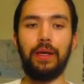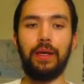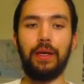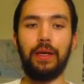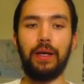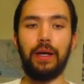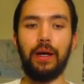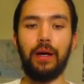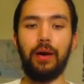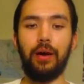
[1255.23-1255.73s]

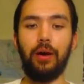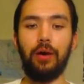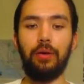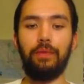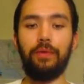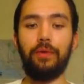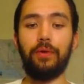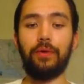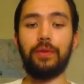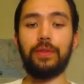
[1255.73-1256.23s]

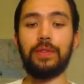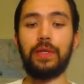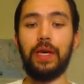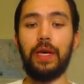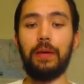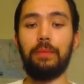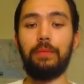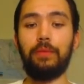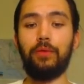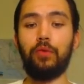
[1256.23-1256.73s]
Hope for
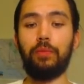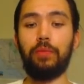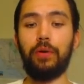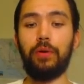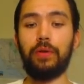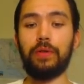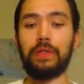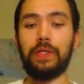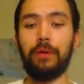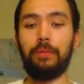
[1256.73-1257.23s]
escape. If your
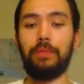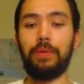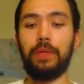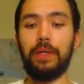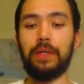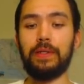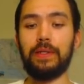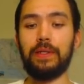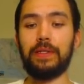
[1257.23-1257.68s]
opponent's LP is